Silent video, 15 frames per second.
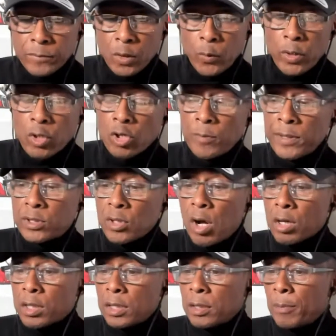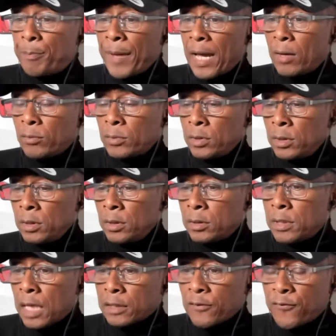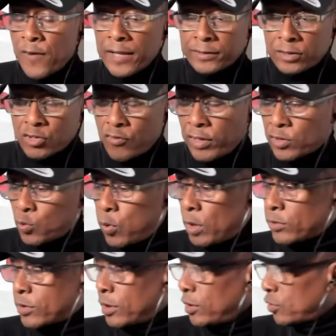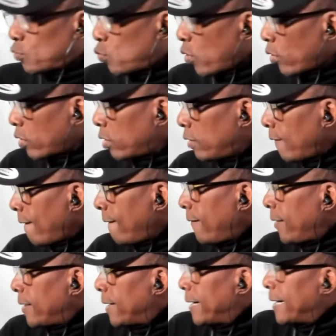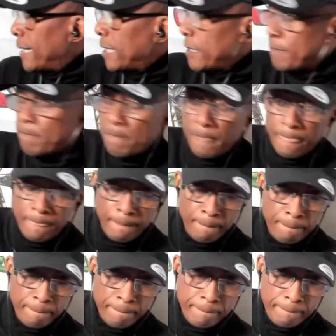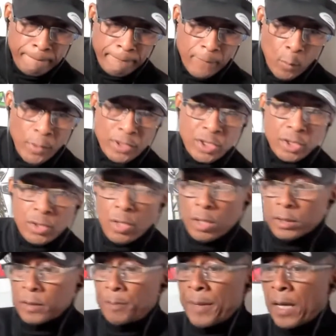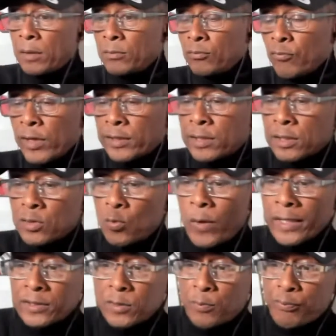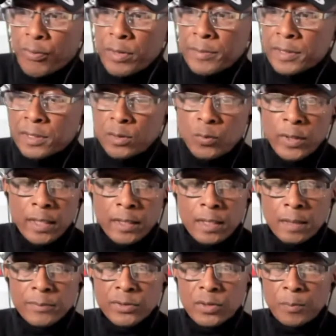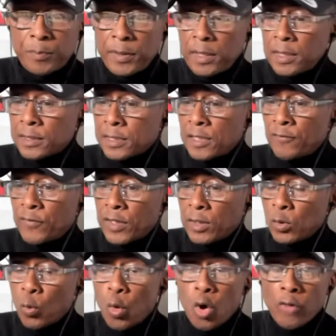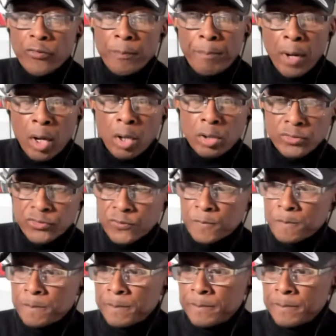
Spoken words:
We're going to be talking about Dr. Frances Cress Welsing's work when she talked about racism, white supremacy when it comes to penis envy and the wall of the balls.